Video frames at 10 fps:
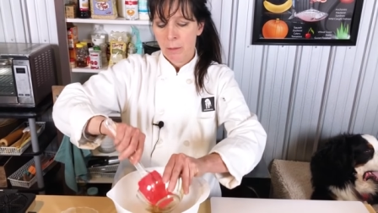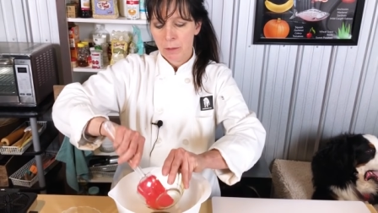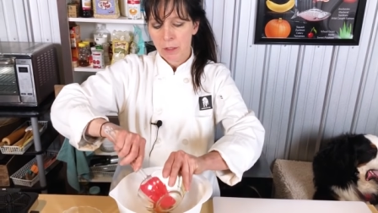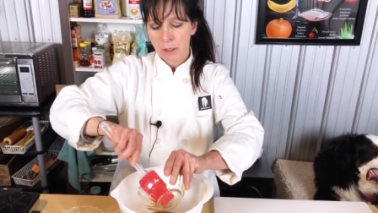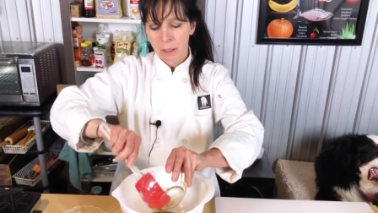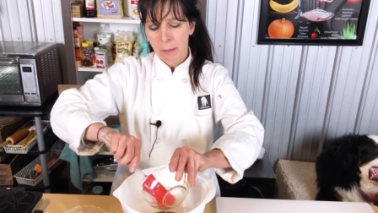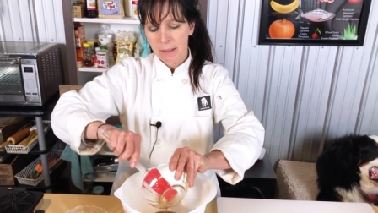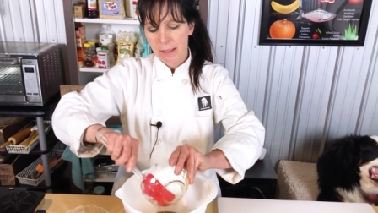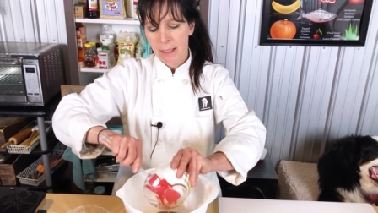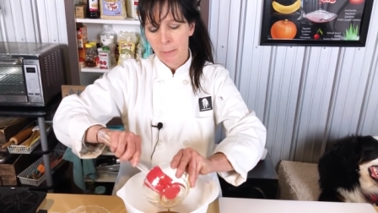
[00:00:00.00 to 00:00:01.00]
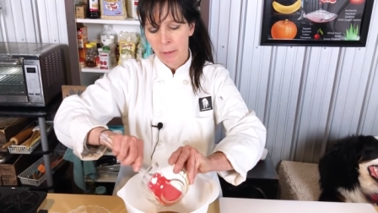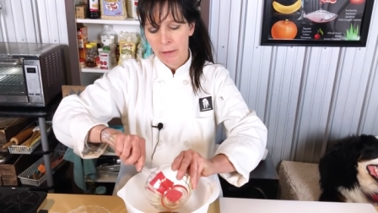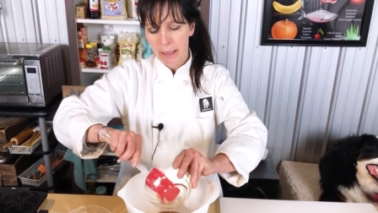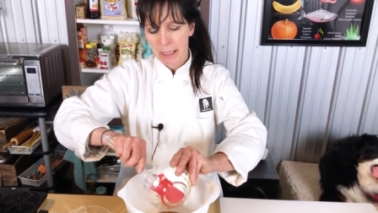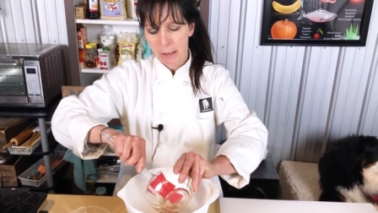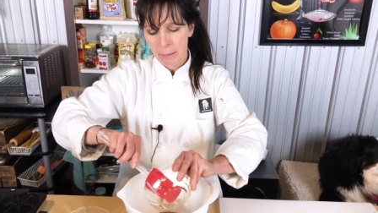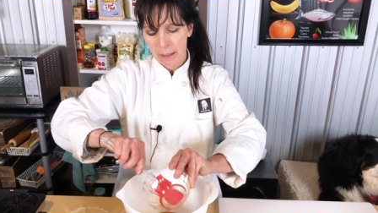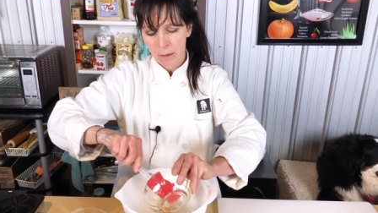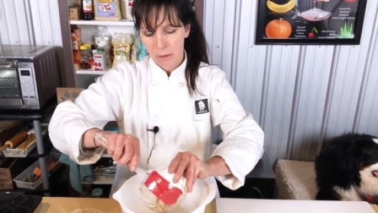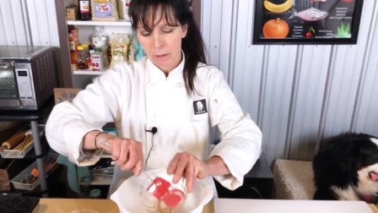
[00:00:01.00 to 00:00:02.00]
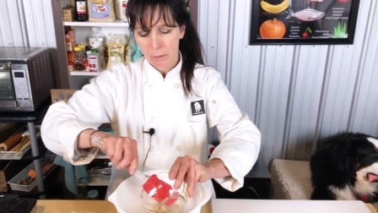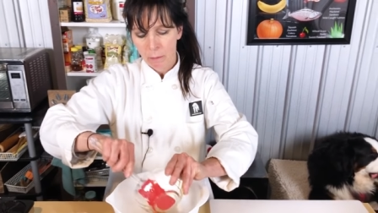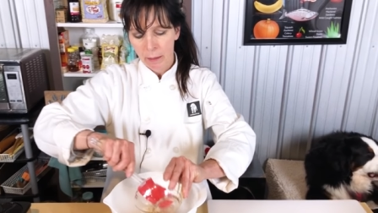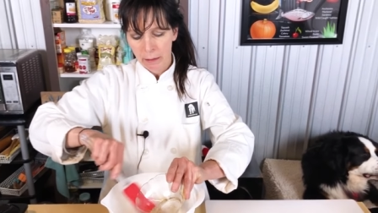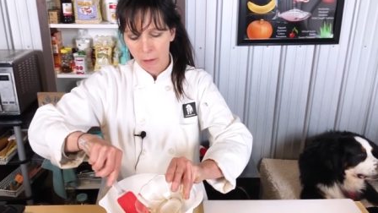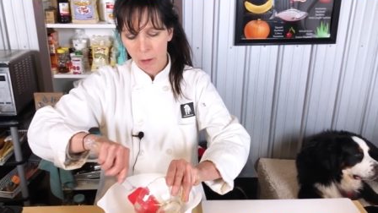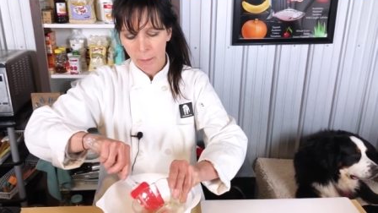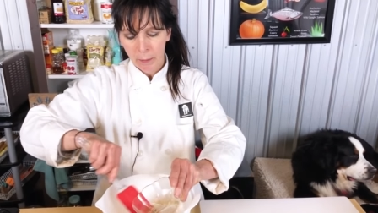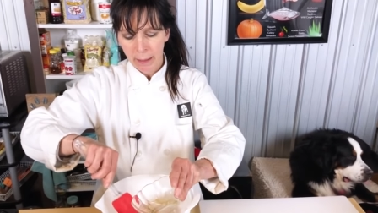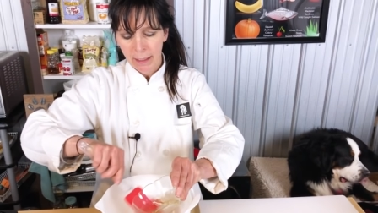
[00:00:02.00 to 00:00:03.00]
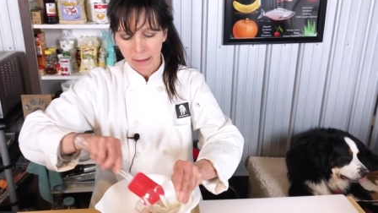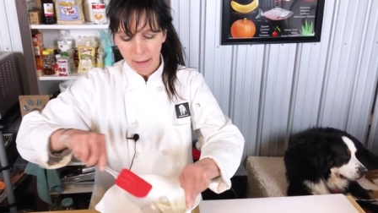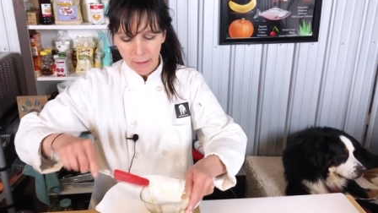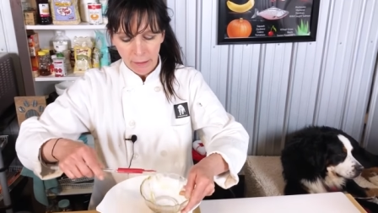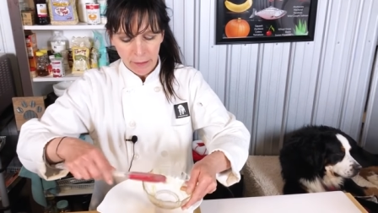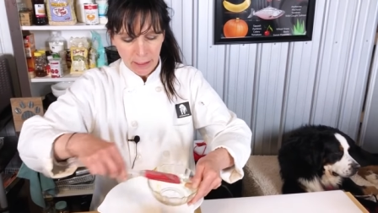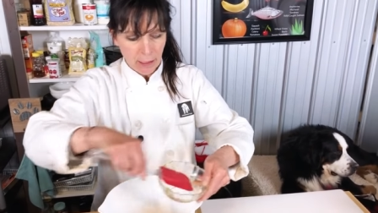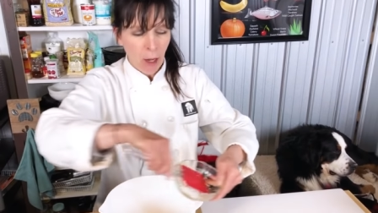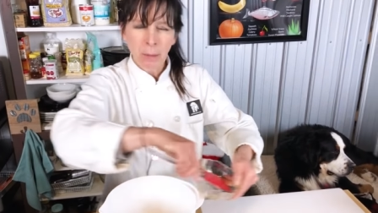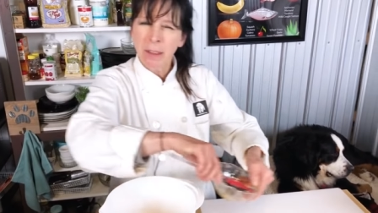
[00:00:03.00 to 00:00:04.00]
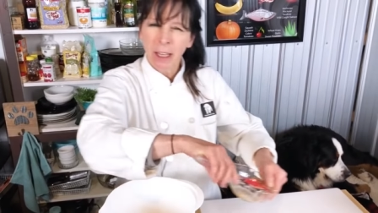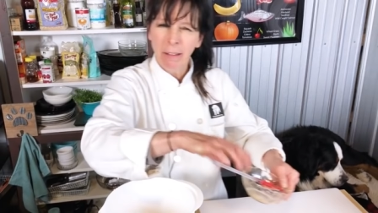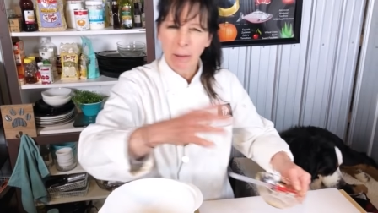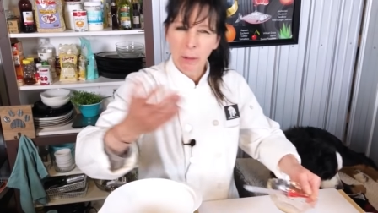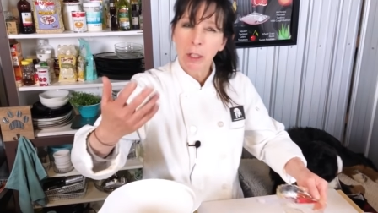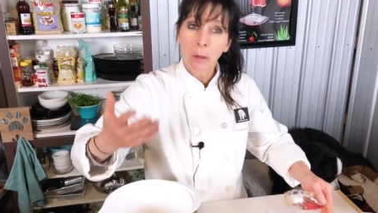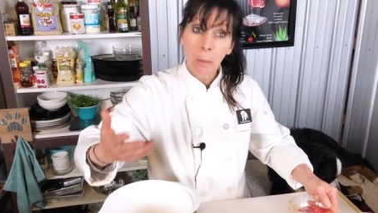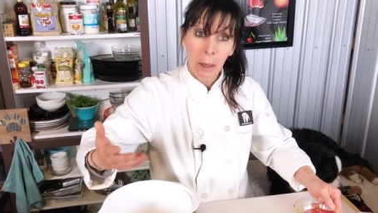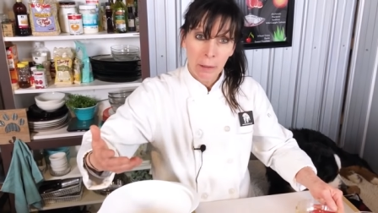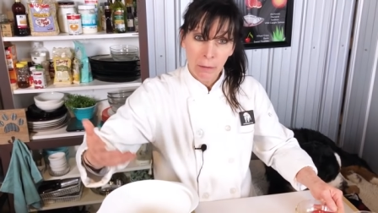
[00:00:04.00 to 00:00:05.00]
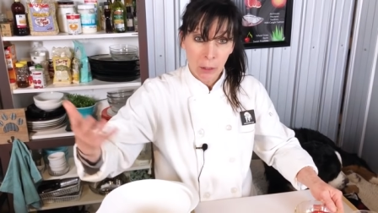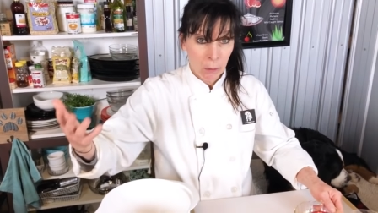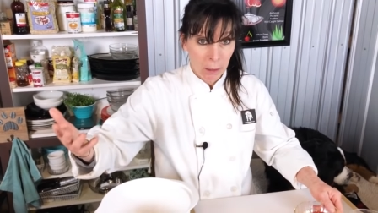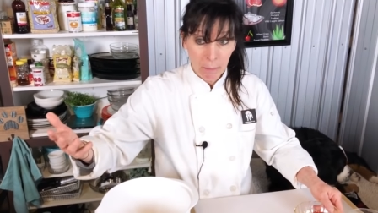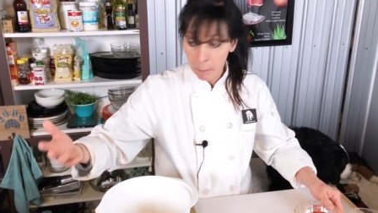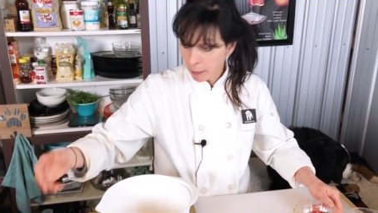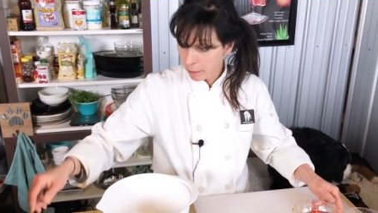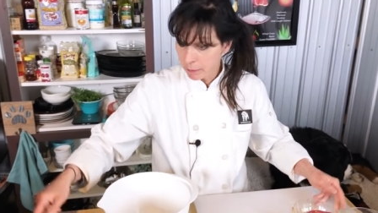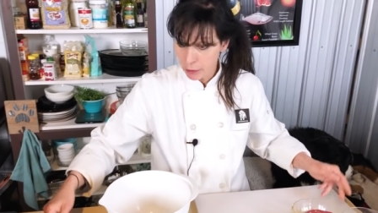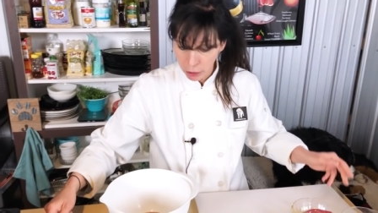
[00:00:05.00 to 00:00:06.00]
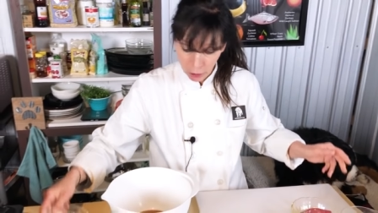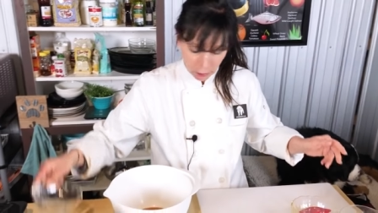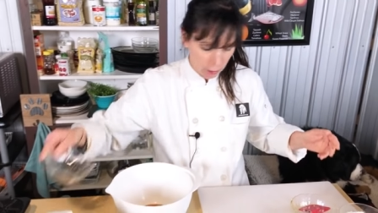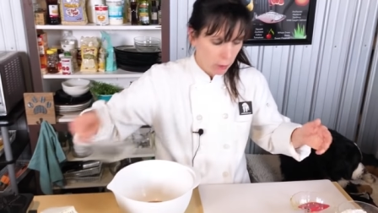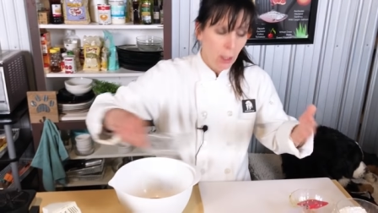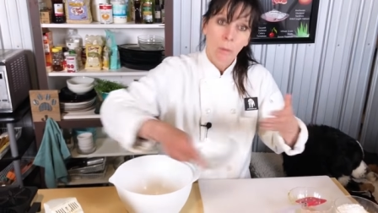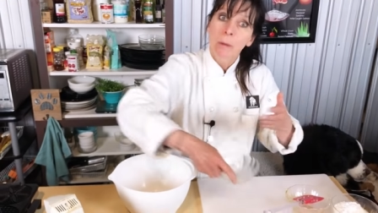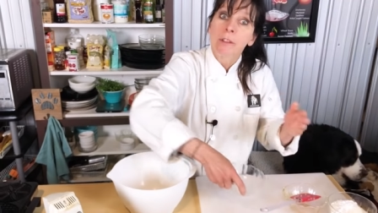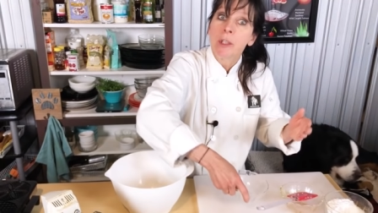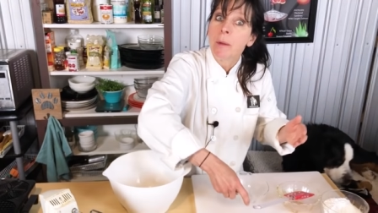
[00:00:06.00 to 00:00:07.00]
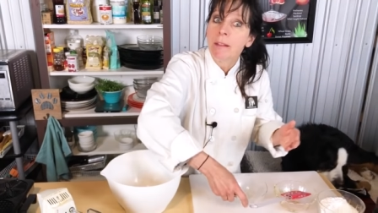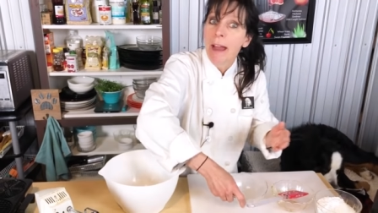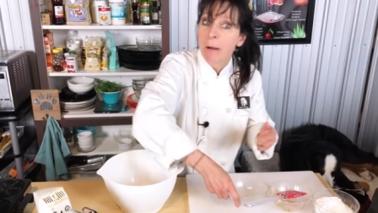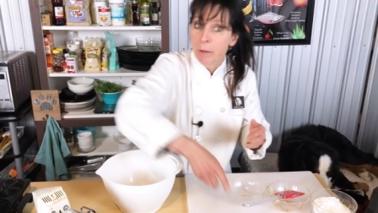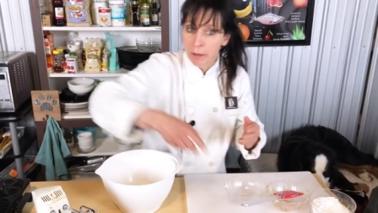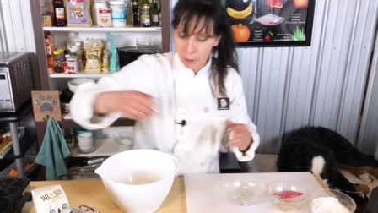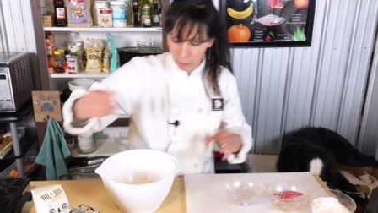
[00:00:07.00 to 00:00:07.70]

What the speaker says: And we're just going to mix that up with our hand mixer because we want to incorporate the, almost kind of like when you do butter and you cream the butter and the sugar, we're doing that with the